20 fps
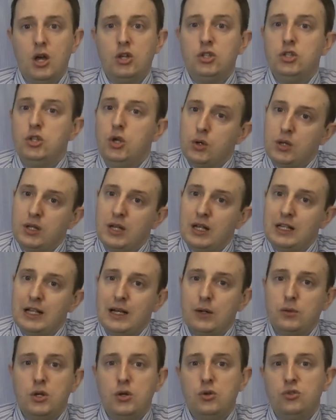You can
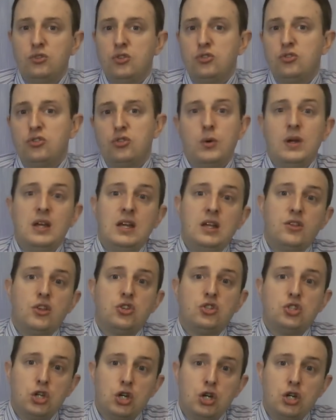allow users to either
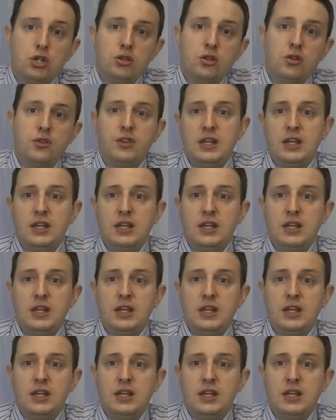turn